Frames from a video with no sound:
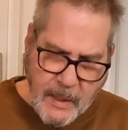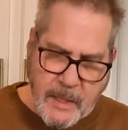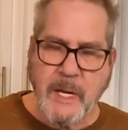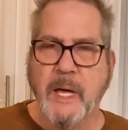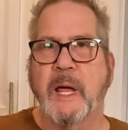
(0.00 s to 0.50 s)
And
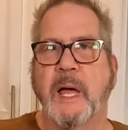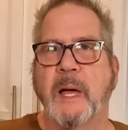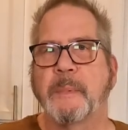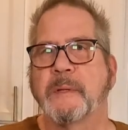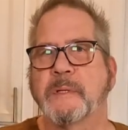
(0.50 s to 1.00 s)
it kind of
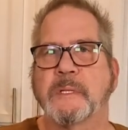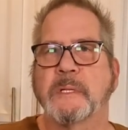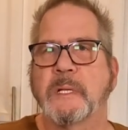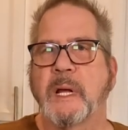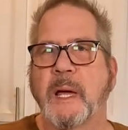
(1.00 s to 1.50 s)

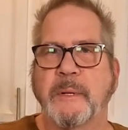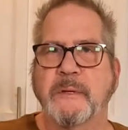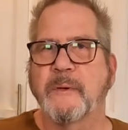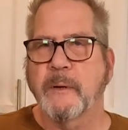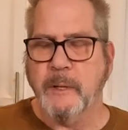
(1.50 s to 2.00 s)
happens
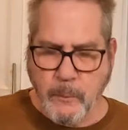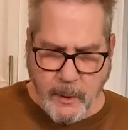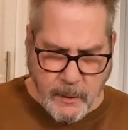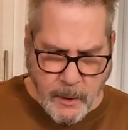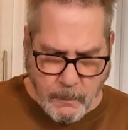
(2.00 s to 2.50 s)
fairly
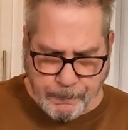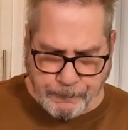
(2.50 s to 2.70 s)
quickly.